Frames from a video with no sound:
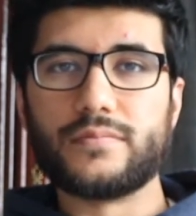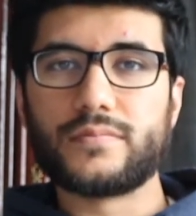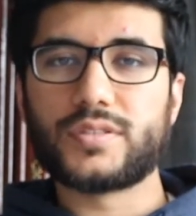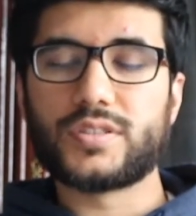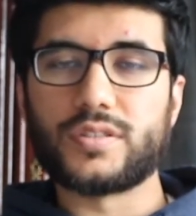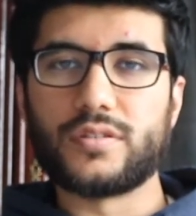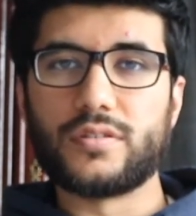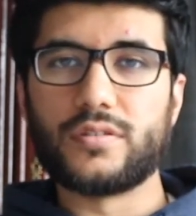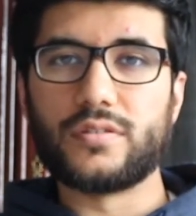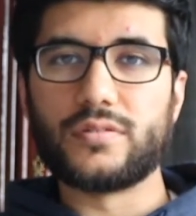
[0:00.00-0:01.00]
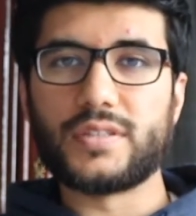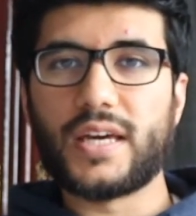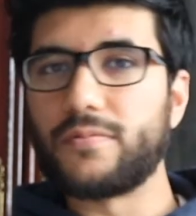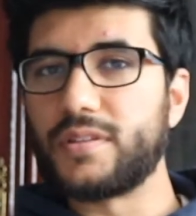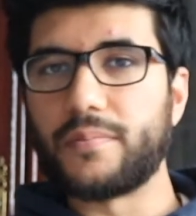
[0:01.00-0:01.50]
So
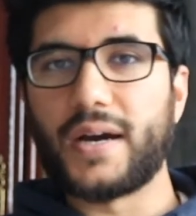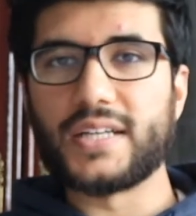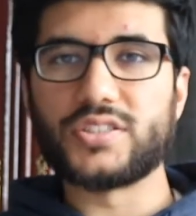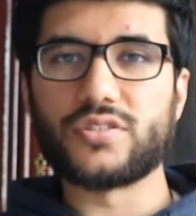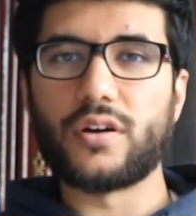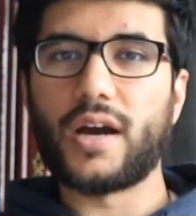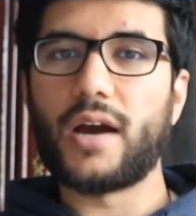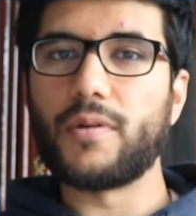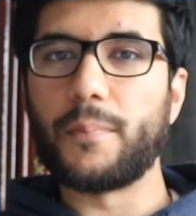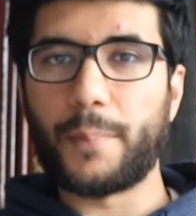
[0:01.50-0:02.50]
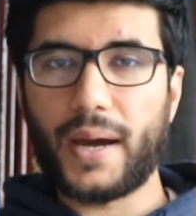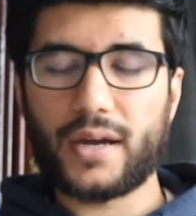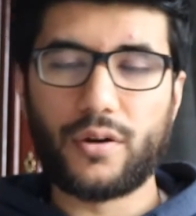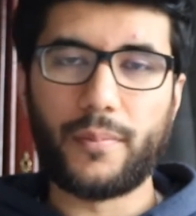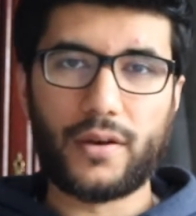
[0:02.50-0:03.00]
yeah, with the My song, I went
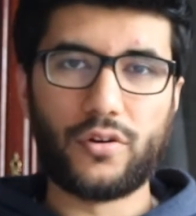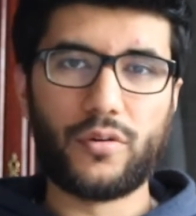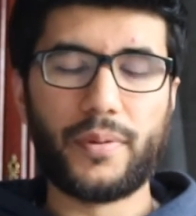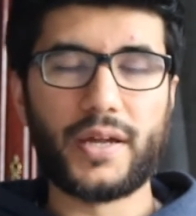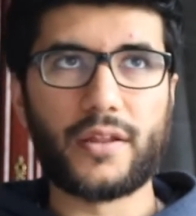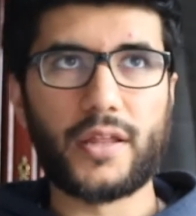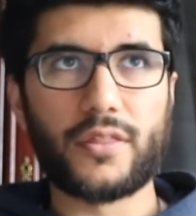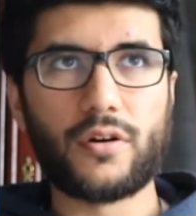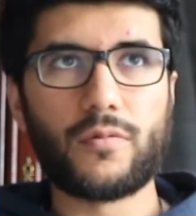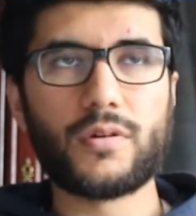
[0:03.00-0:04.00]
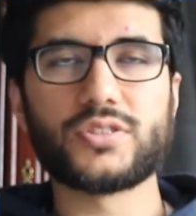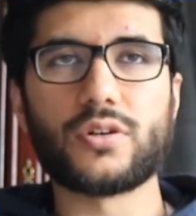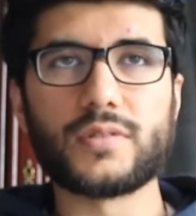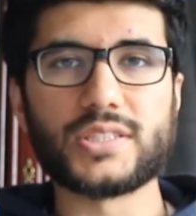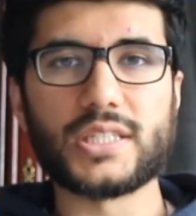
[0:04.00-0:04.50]
back on my notepad and I thought, what
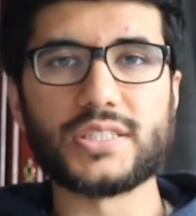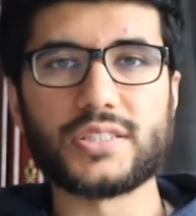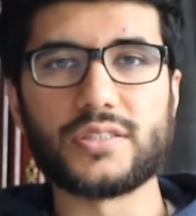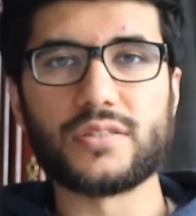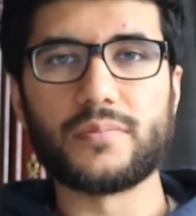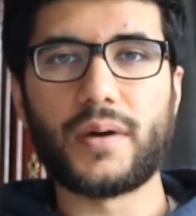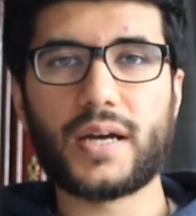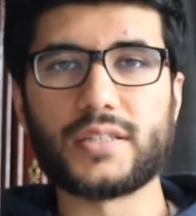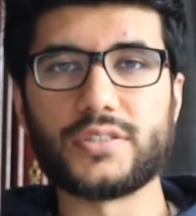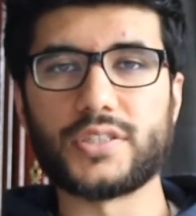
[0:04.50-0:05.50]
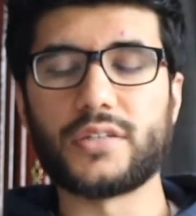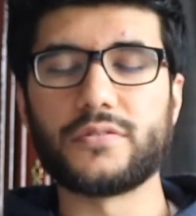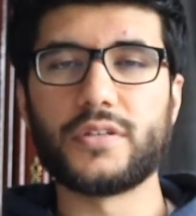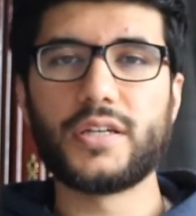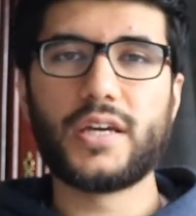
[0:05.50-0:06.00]
song was I listening to back in
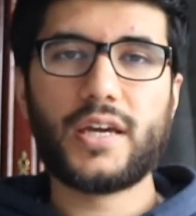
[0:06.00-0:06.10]
January?